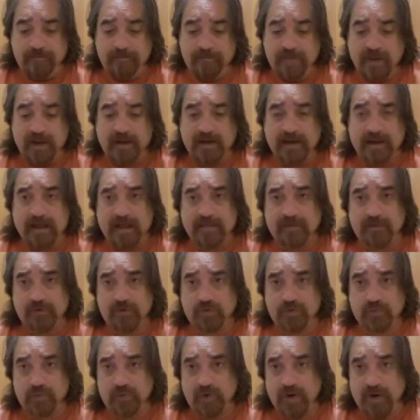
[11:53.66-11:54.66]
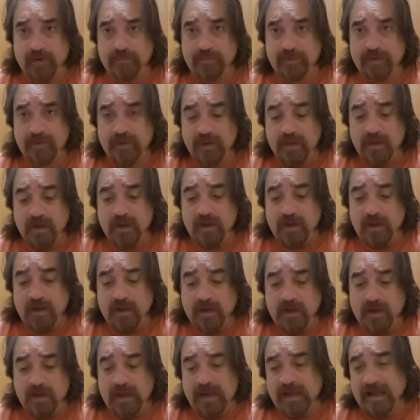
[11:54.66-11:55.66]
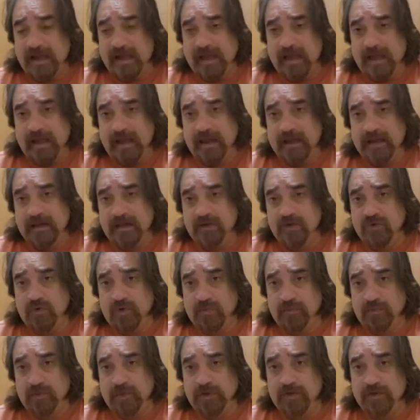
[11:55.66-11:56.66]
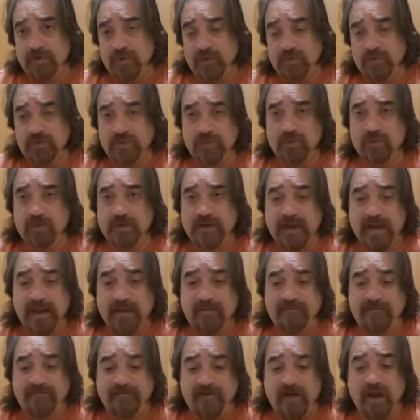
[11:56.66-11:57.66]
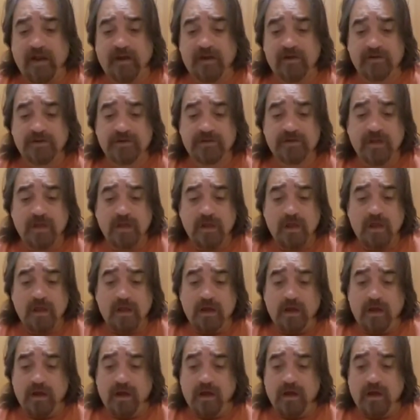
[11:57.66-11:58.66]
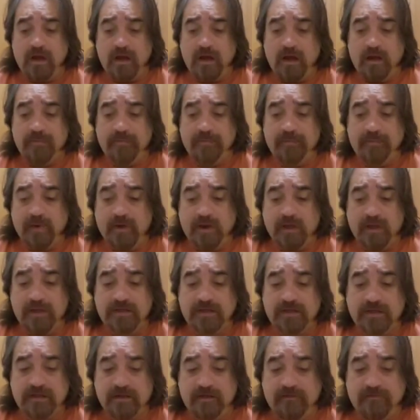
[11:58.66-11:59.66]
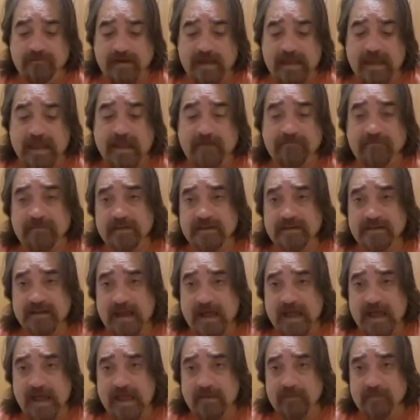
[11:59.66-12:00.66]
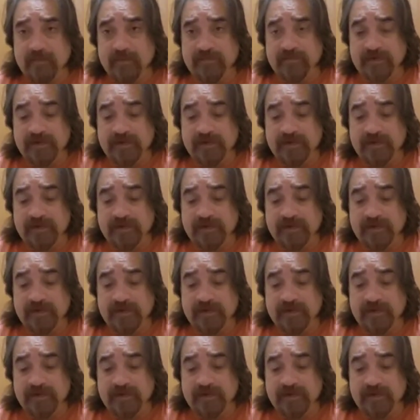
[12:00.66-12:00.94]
depending on the trip, I normally don't do campfires. But if I have the time,